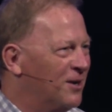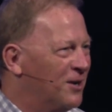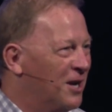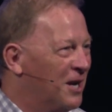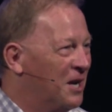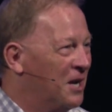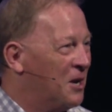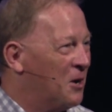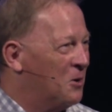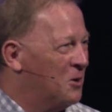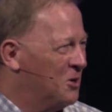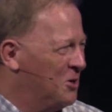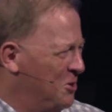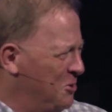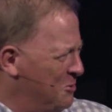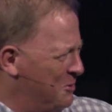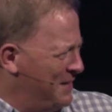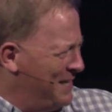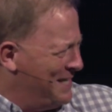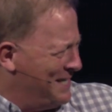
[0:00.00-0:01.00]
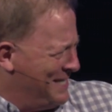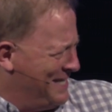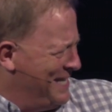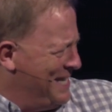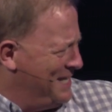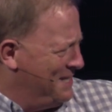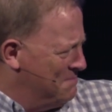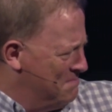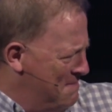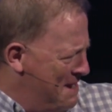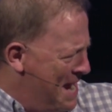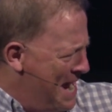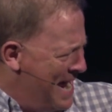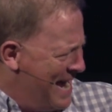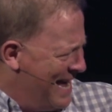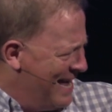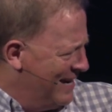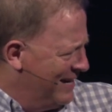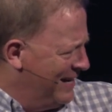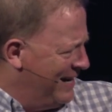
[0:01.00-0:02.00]
They're gonna go, who is this
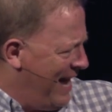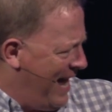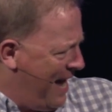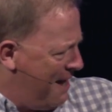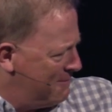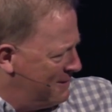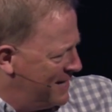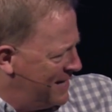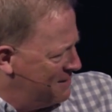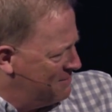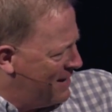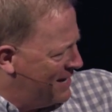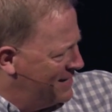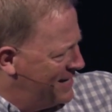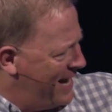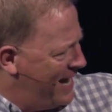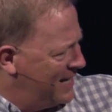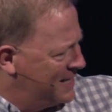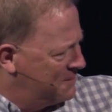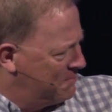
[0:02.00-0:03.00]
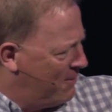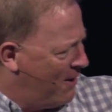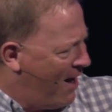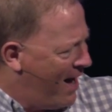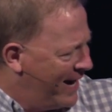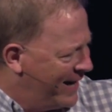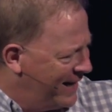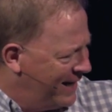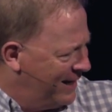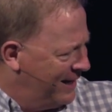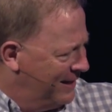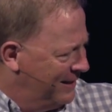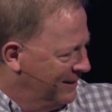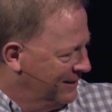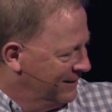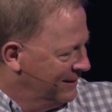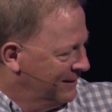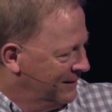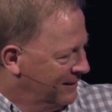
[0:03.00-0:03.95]
man inhabiting my dad's body?